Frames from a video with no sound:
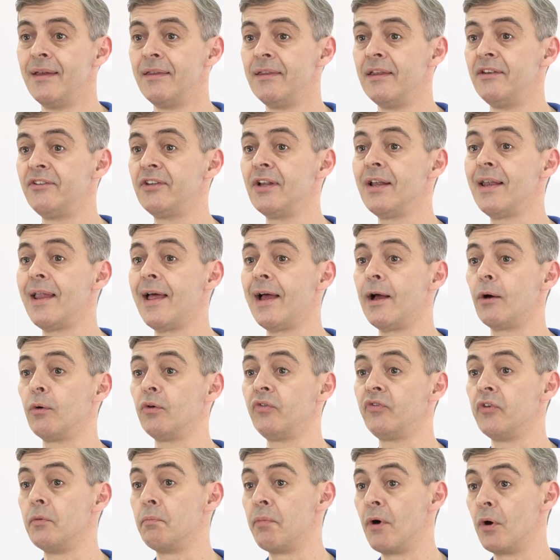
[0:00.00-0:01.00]
This
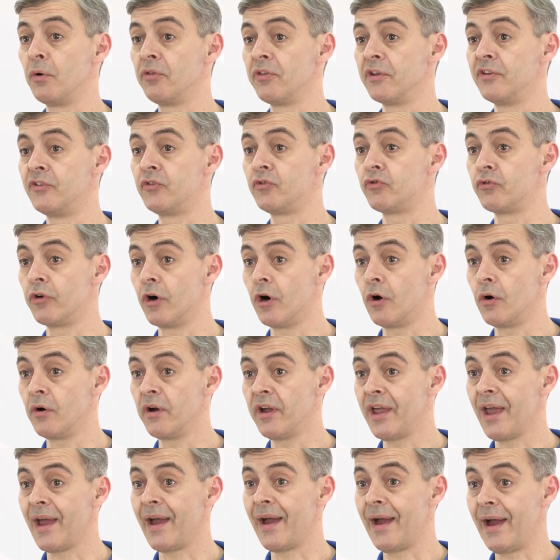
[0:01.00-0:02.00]
allows for both a
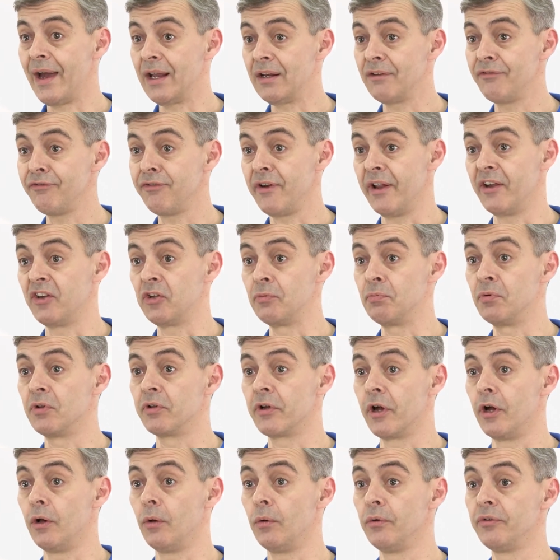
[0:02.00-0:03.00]
strong and
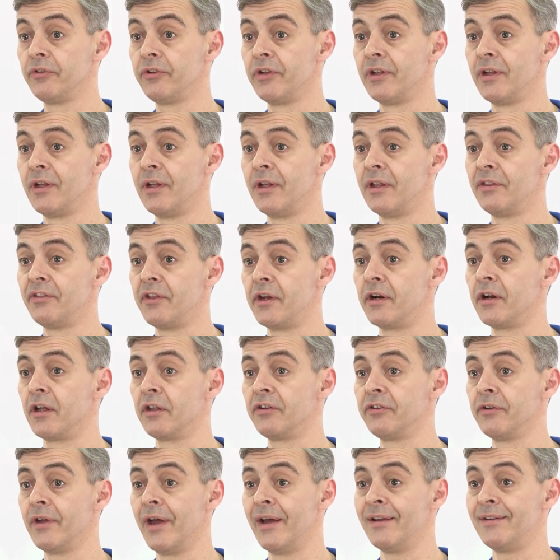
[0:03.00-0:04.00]
flexible goals that
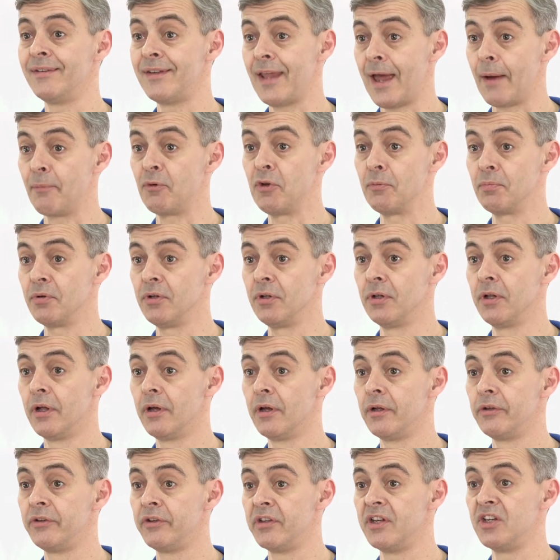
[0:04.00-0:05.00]
are adaptable
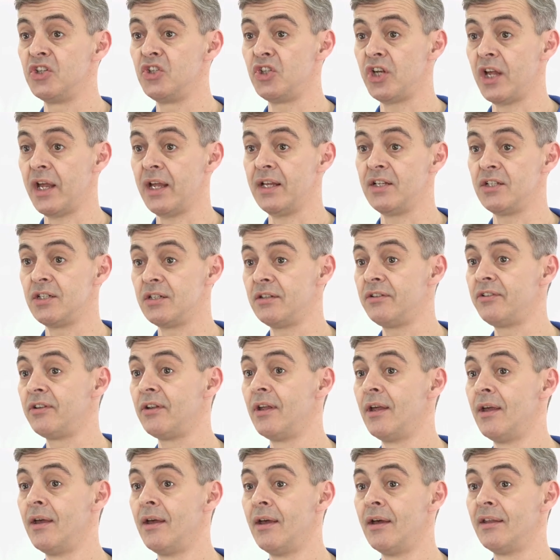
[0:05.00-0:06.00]
to the
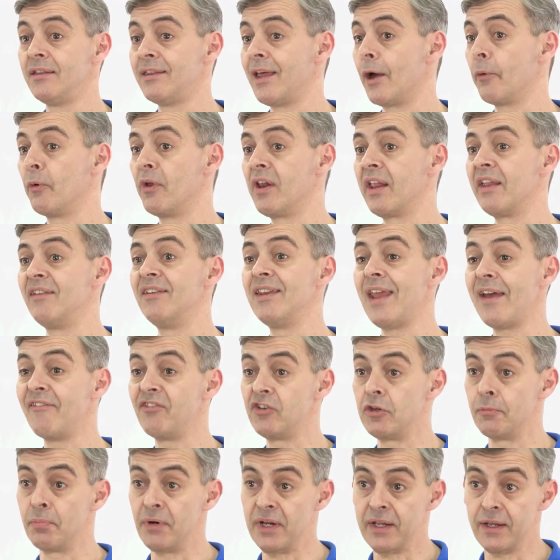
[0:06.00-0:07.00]
changes that will
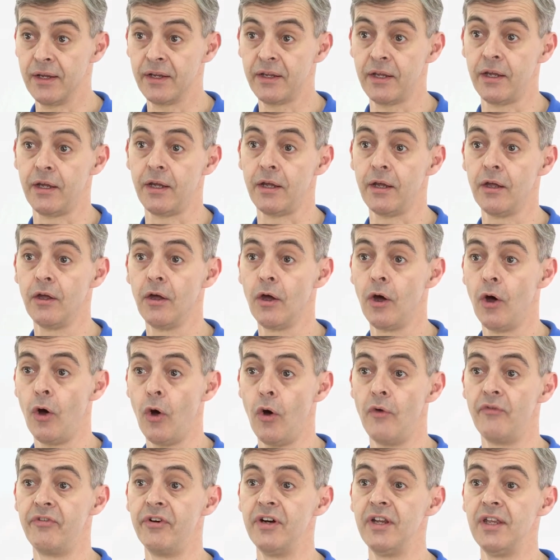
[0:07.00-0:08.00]
inevitably occur
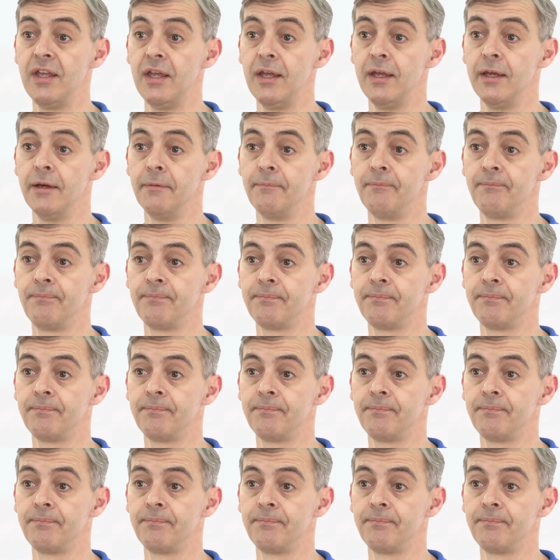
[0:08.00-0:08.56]
over a year.